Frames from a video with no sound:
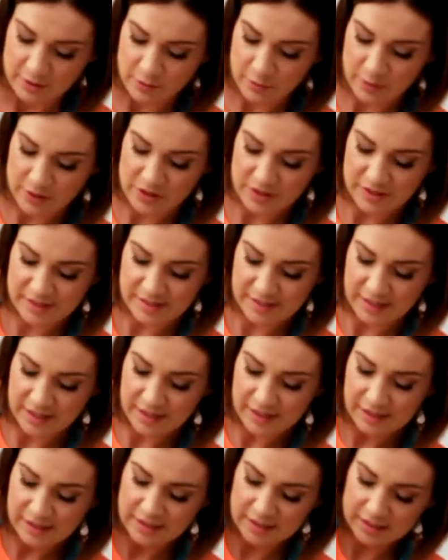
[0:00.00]
when you
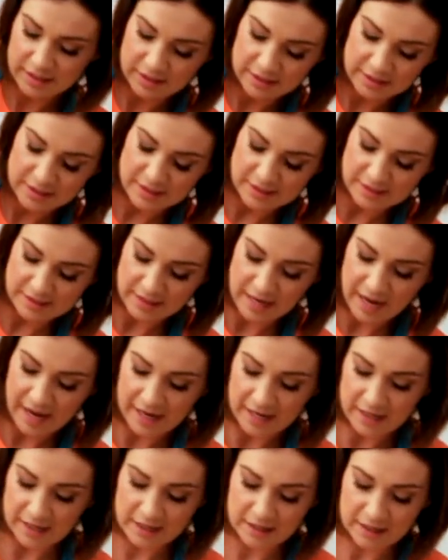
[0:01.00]
see it. This
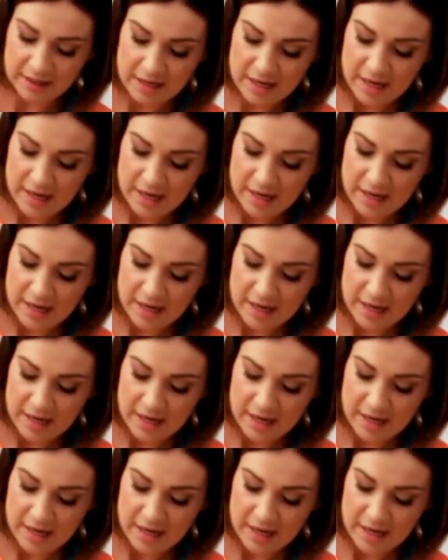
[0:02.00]
cake,